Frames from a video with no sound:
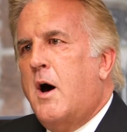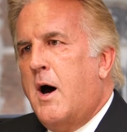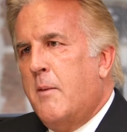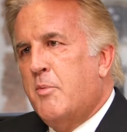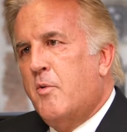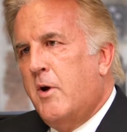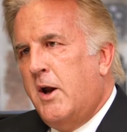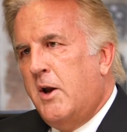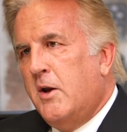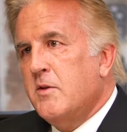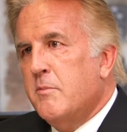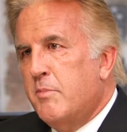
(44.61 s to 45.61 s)

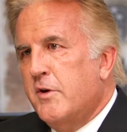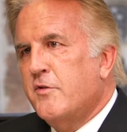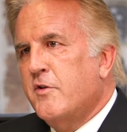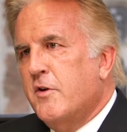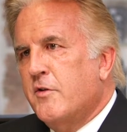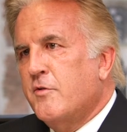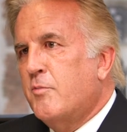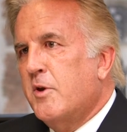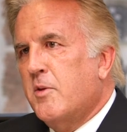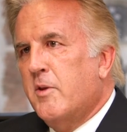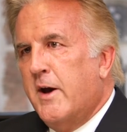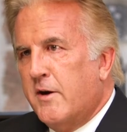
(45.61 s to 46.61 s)
operating the business
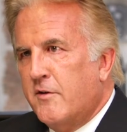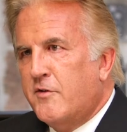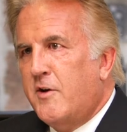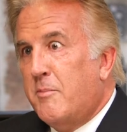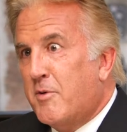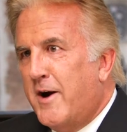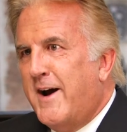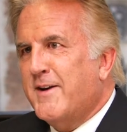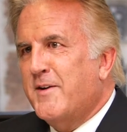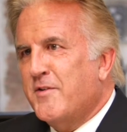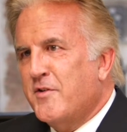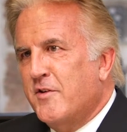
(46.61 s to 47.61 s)
with legacy
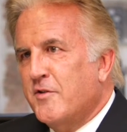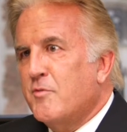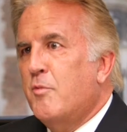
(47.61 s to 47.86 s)
practices,